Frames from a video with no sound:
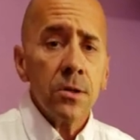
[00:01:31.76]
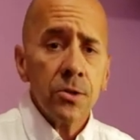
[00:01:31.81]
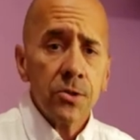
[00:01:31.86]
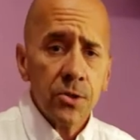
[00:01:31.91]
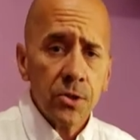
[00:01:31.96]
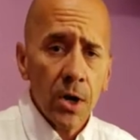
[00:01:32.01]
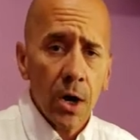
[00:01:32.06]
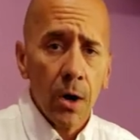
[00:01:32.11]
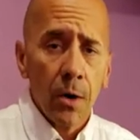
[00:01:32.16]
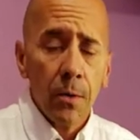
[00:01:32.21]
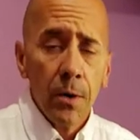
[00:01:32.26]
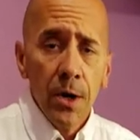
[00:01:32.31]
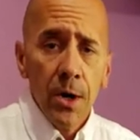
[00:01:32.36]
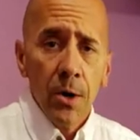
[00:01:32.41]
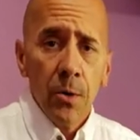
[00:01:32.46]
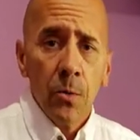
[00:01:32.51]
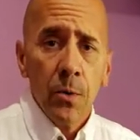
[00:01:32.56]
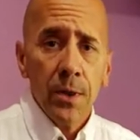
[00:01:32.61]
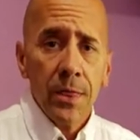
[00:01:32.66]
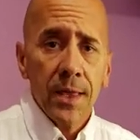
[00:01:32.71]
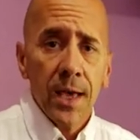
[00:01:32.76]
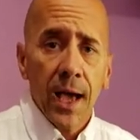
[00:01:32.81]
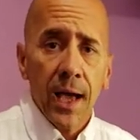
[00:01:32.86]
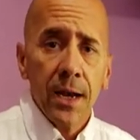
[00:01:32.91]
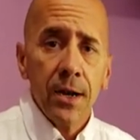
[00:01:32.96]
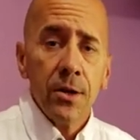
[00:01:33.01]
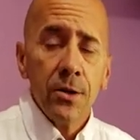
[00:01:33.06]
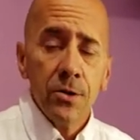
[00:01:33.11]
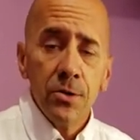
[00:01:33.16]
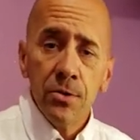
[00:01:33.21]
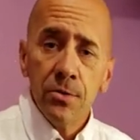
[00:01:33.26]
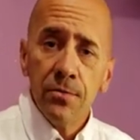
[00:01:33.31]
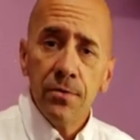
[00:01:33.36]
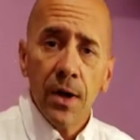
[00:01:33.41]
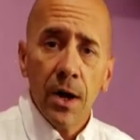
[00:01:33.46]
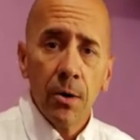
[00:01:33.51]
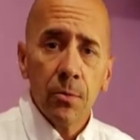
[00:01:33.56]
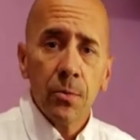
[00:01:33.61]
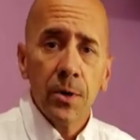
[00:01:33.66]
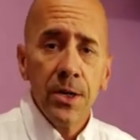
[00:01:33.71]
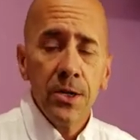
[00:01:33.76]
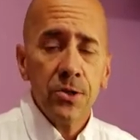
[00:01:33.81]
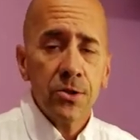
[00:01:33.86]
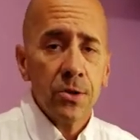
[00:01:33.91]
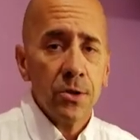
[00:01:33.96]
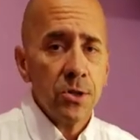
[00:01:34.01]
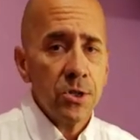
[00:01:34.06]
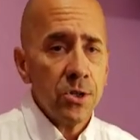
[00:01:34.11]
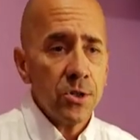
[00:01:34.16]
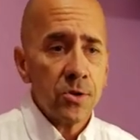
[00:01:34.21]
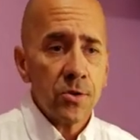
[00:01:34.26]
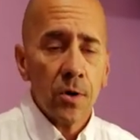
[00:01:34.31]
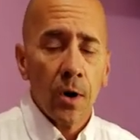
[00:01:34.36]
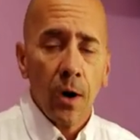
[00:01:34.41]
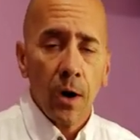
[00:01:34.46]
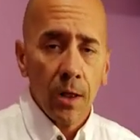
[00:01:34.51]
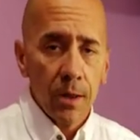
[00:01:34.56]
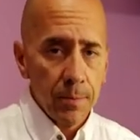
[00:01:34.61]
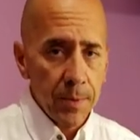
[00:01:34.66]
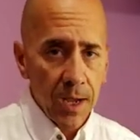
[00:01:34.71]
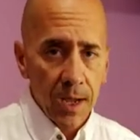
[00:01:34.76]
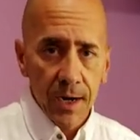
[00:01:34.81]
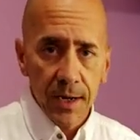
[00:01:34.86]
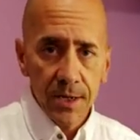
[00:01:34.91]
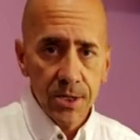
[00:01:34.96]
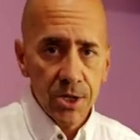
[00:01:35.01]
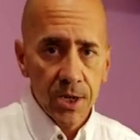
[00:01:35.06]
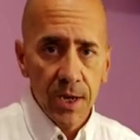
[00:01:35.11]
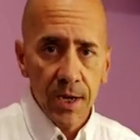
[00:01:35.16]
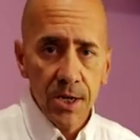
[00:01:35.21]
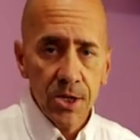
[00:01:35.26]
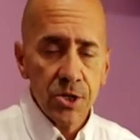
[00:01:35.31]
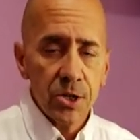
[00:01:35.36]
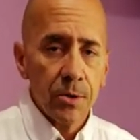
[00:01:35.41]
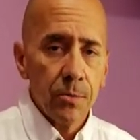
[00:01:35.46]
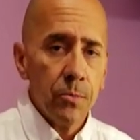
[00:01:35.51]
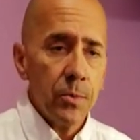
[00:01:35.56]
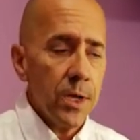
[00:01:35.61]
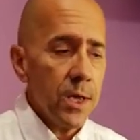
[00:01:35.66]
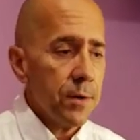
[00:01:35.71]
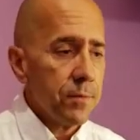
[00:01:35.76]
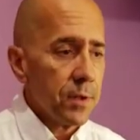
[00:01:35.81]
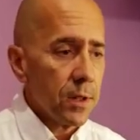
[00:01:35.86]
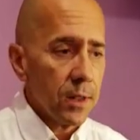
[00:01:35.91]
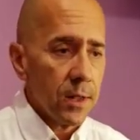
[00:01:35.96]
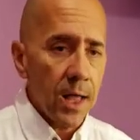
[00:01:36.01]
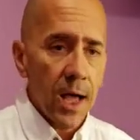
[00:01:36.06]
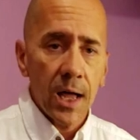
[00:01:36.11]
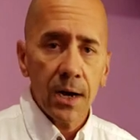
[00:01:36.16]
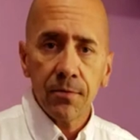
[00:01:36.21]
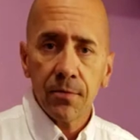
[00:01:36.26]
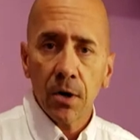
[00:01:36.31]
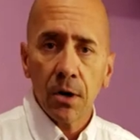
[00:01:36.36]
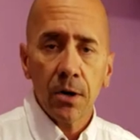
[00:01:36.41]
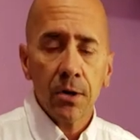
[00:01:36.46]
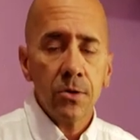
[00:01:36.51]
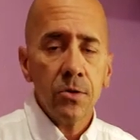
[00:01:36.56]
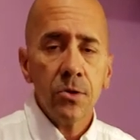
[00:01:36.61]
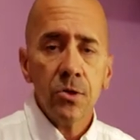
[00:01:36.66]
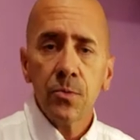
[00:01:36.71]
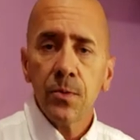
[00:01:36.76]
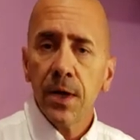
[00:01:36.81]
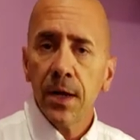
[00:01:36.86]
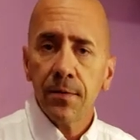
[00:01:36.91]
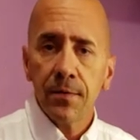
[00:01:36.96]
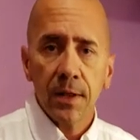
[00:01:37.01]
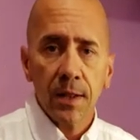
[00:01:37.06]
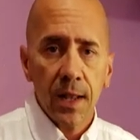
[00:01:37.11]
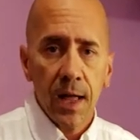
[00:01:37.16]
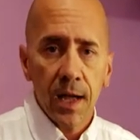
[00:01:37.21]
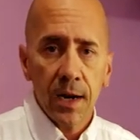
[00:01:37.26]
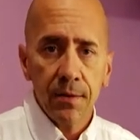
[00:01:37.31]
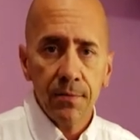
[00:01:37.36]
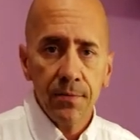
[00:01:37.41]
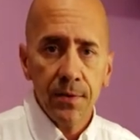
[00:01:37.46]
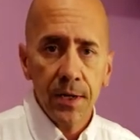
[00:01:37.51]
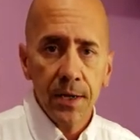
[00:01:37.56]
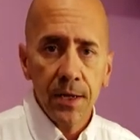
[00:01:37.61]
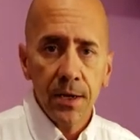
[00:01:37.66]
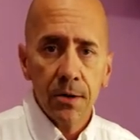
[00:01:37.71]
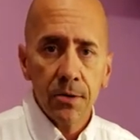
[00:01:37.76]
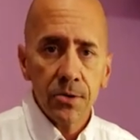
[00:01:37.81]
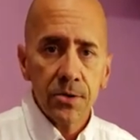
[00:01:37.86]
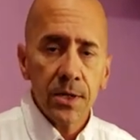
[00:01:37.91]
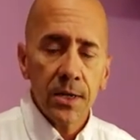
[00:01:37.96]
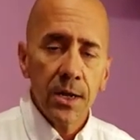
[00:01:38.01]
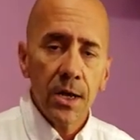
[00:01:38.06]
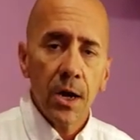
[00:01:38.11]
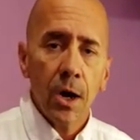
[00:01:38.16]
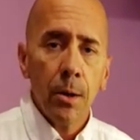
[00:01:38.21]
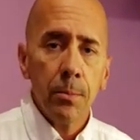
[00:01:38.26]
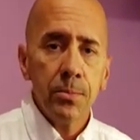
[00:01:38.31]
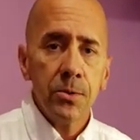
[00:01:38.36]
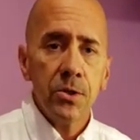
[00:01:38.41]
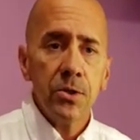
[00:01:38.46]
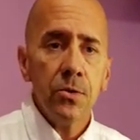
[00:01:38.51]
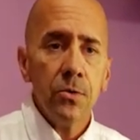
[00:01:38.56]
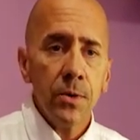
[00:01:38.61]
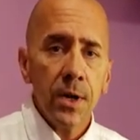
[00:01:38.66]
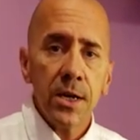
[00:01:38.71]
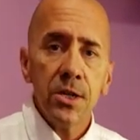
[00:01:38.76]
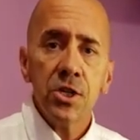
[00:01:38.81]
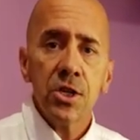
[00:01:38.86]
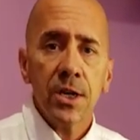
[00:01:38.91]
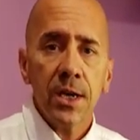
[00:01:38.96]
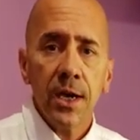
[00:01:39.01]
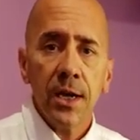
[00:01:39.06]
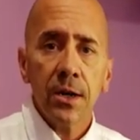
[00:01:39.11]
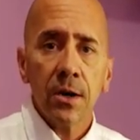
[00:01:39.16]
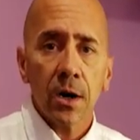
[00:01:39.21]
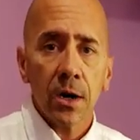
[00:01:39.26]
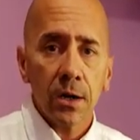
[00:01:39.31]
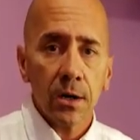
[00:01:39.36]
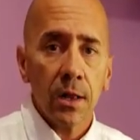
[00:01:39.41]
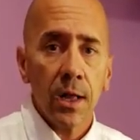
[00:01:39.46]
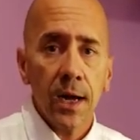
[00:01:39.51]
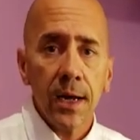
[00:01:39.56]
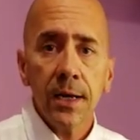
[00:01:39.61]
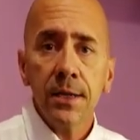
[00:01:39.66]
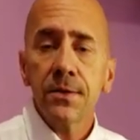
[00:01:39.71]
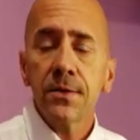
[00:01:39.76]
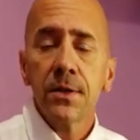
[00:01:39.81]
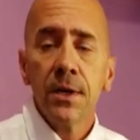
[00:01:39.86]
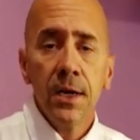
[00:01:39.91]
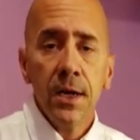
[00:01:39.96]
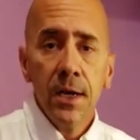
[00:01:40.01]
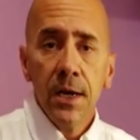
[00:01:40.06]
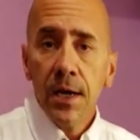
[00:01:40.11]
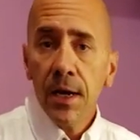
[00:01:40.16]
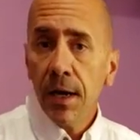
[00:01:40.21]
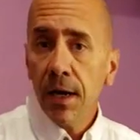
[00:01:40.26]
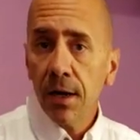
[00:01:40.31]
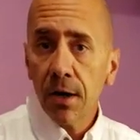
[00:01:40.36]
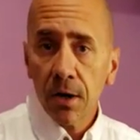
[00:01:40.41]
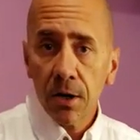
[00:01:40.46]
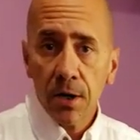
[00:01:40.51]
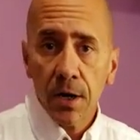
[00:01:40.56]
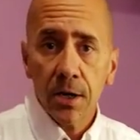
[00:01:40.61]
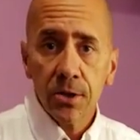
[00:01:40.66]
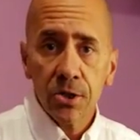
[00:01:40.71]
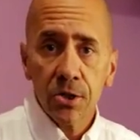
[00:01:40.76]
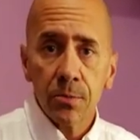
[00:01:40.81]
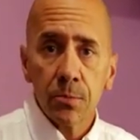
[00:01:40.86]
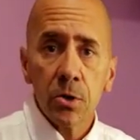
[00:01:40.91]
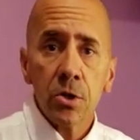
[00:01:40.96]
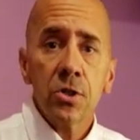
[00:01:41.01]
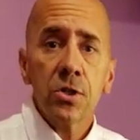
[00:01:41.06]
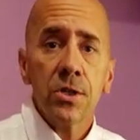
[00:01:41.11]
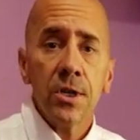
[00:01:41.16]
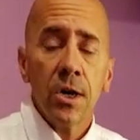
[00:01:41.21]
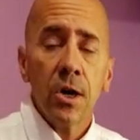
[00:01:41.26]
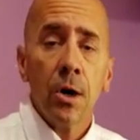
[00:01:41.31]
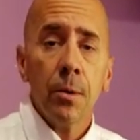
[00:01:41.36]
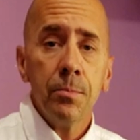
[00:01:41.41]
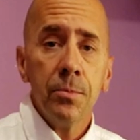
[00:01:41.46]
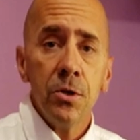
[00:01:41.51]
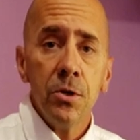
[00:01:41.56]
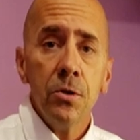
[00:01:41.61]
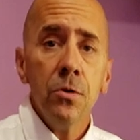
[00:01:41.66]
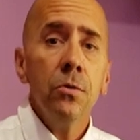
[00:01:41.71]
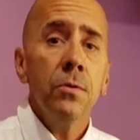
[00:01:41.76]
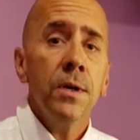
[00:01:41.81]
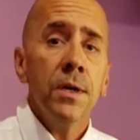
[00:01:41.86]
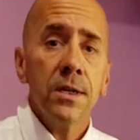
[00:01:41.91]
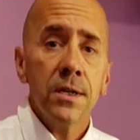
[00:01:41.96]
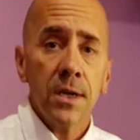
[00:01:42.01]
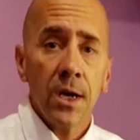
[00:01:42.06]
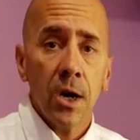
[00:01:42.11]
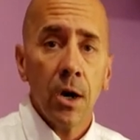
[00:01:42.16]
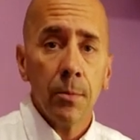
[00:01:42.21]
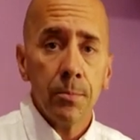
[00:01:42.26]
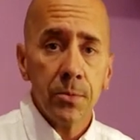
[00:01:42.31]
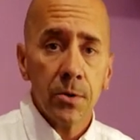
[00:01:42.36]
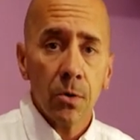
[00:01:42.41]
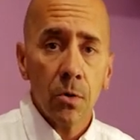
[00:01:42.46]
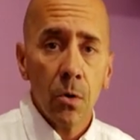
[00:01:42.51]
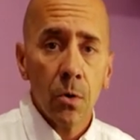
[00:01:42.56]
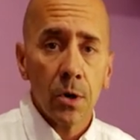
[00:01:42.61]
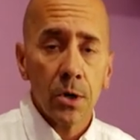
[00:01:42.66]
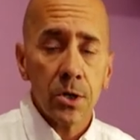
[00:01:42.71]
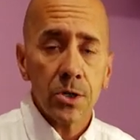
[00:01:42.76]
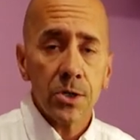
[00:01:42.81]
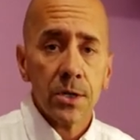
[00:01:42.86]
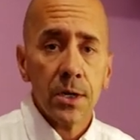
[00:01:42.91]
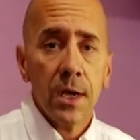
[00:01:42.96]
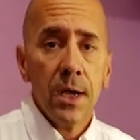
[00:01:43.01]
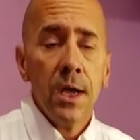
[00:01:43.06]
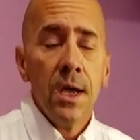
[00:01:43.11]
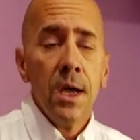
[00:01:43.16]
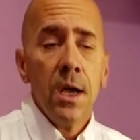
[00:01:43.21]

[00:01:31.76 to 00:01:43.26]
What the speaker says: So with that, Nouvelle Research is all about education. We have a lot of articles, we have a lot of videos that help to educate our clients and our customers to help you and to help your horse.